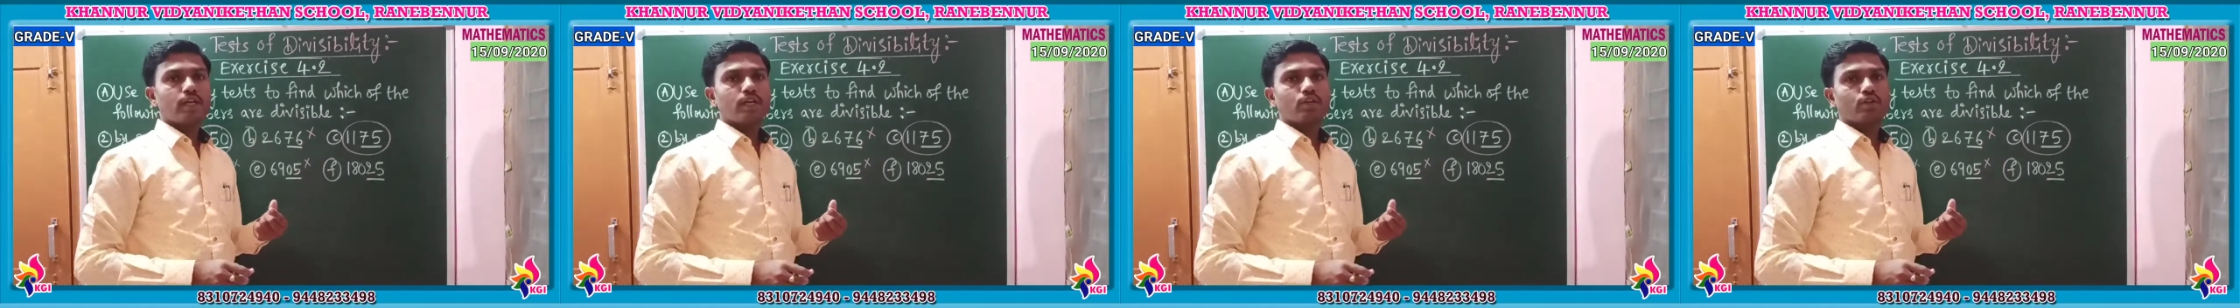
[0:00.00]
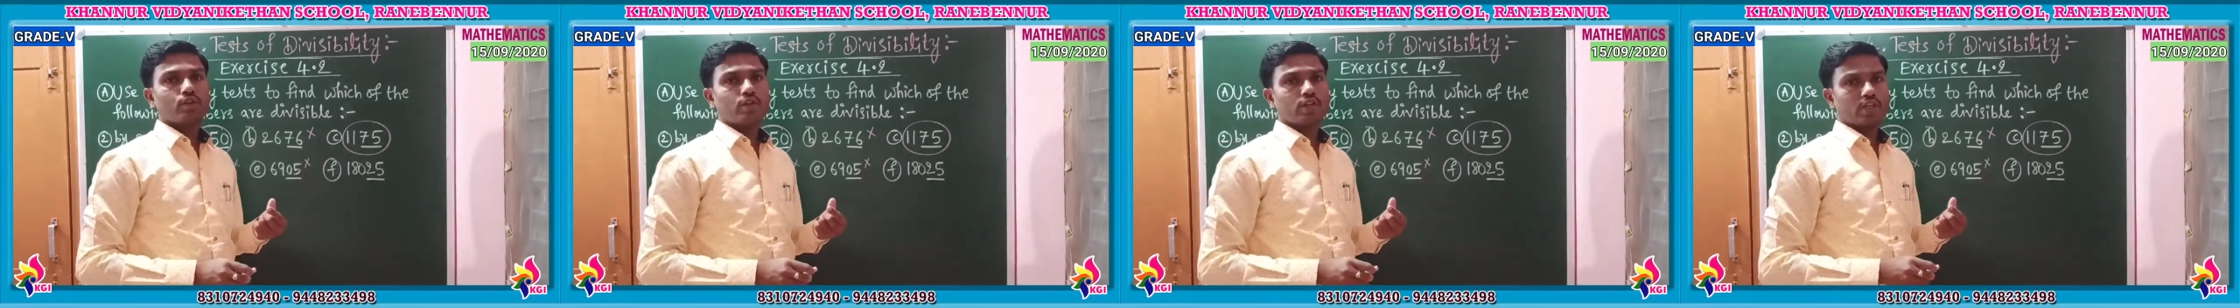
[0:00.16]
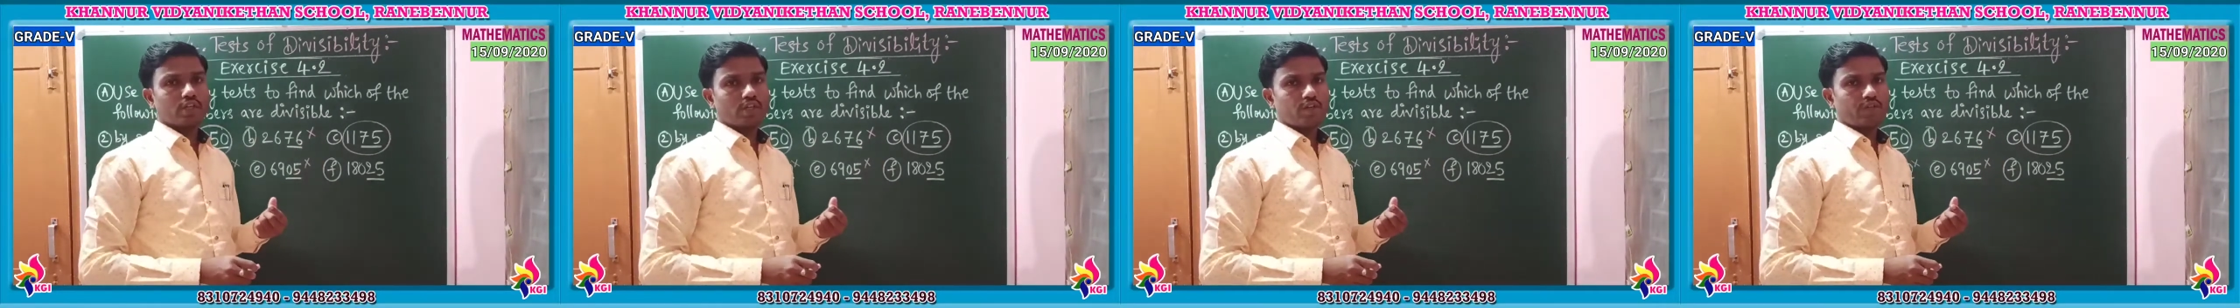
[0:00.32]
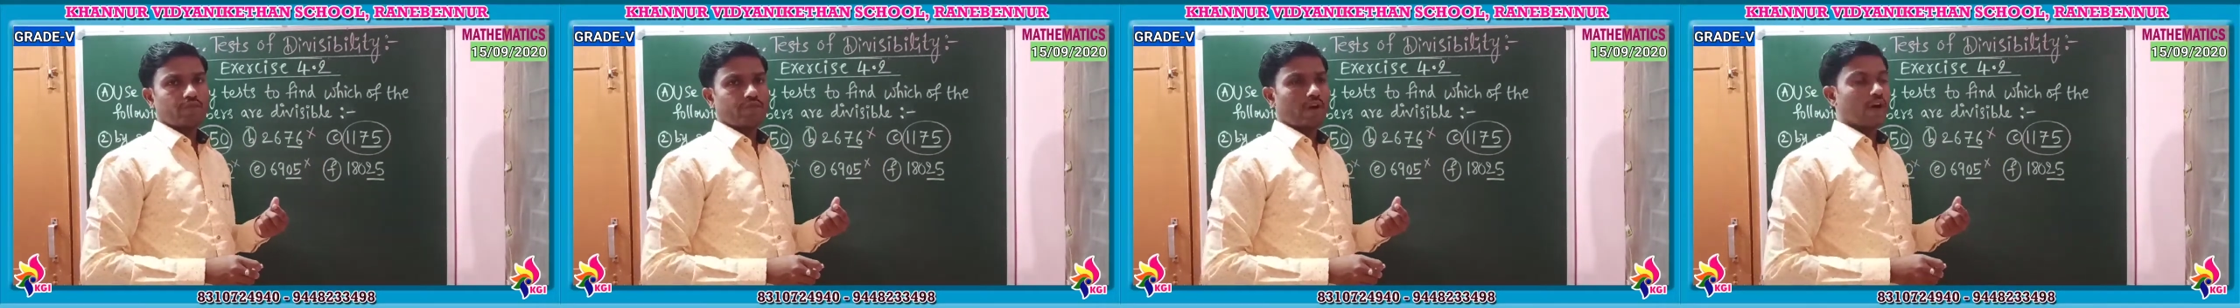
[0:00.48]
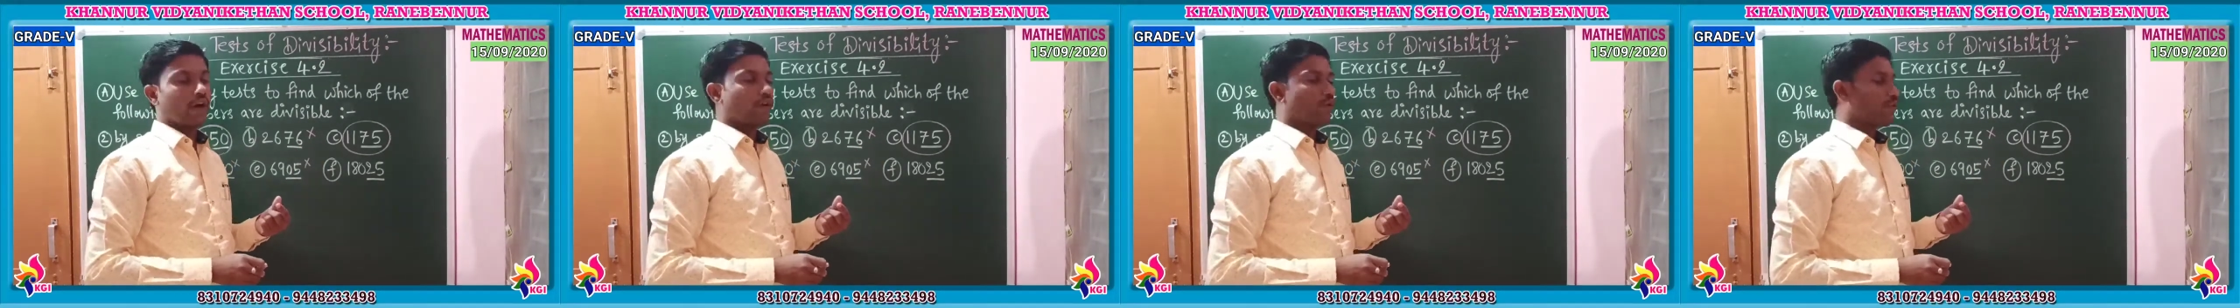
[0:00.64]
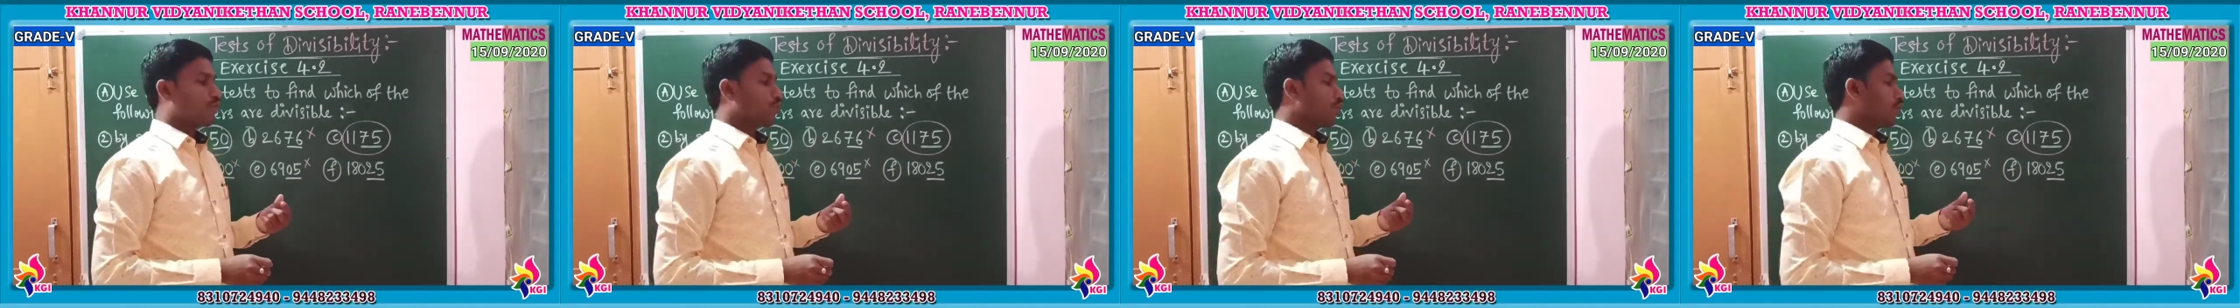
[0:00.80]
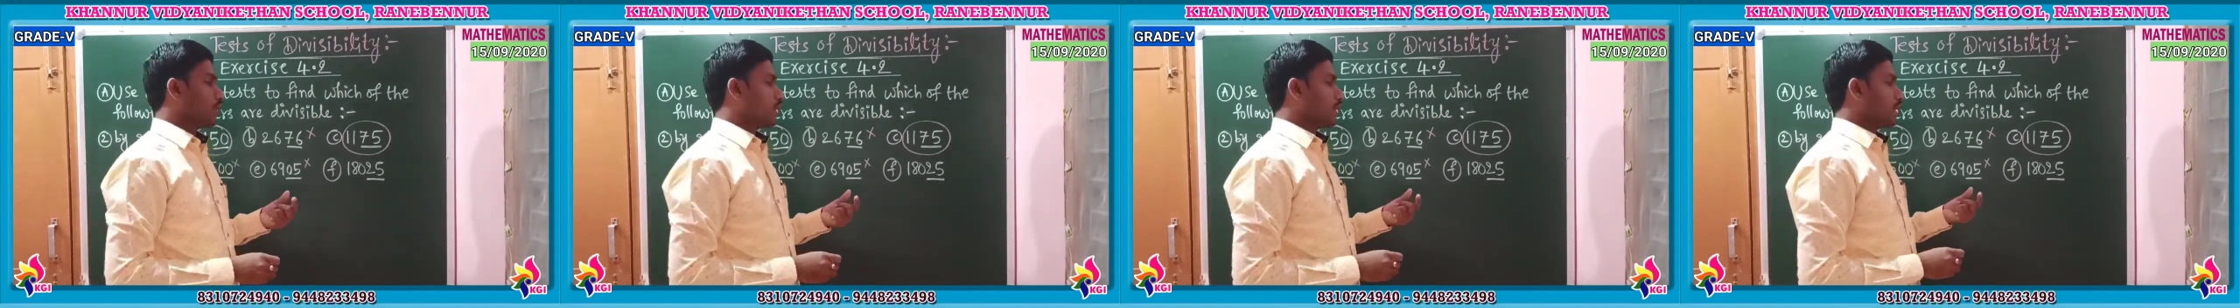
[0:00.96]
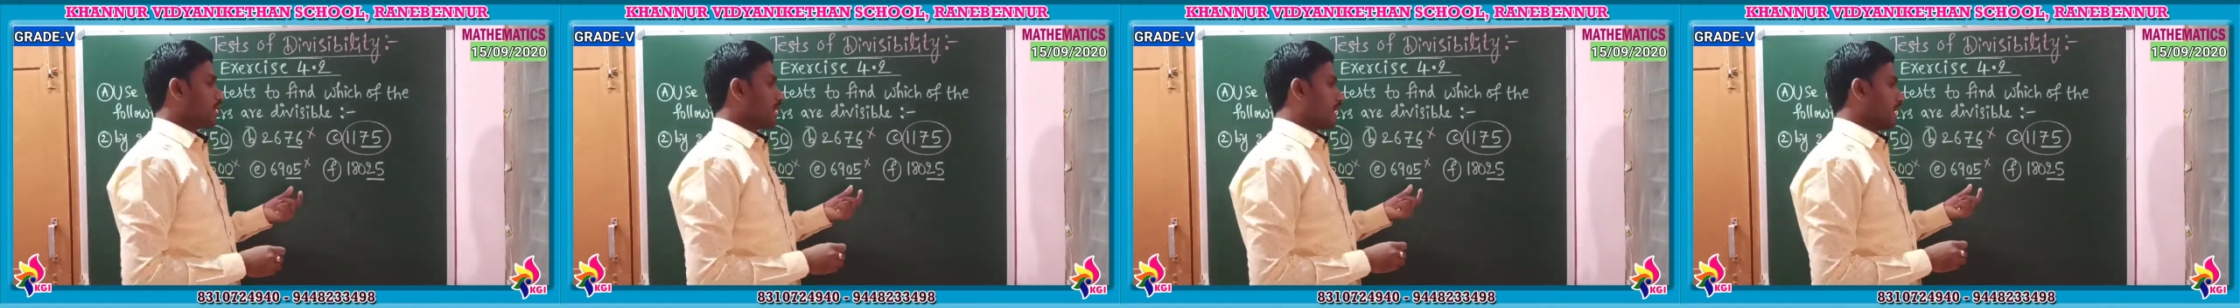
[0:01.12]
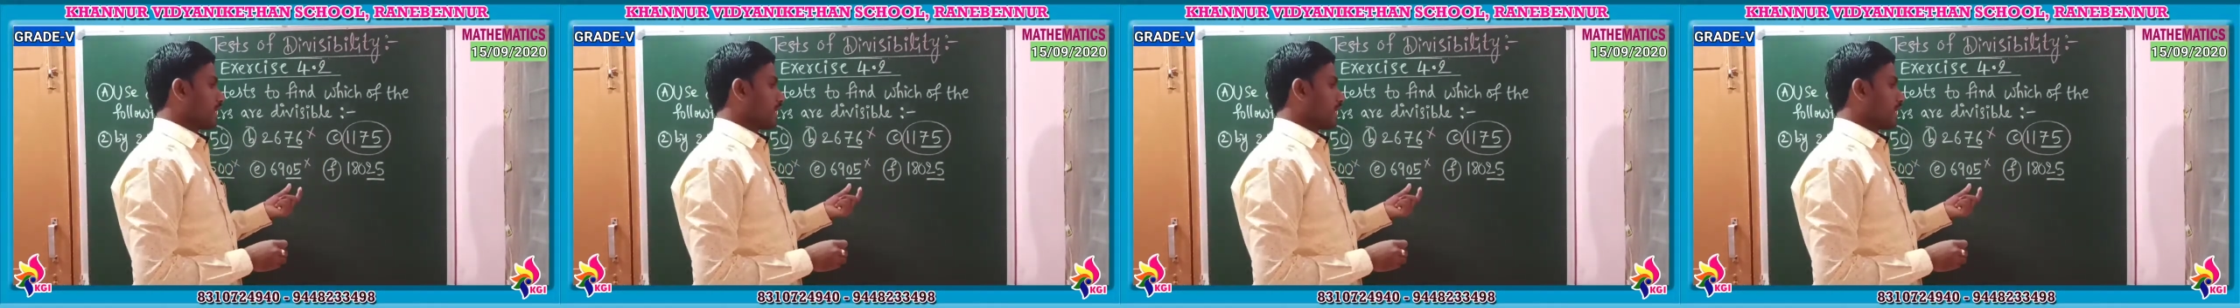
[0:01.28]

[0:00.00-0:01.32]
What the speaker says: 25.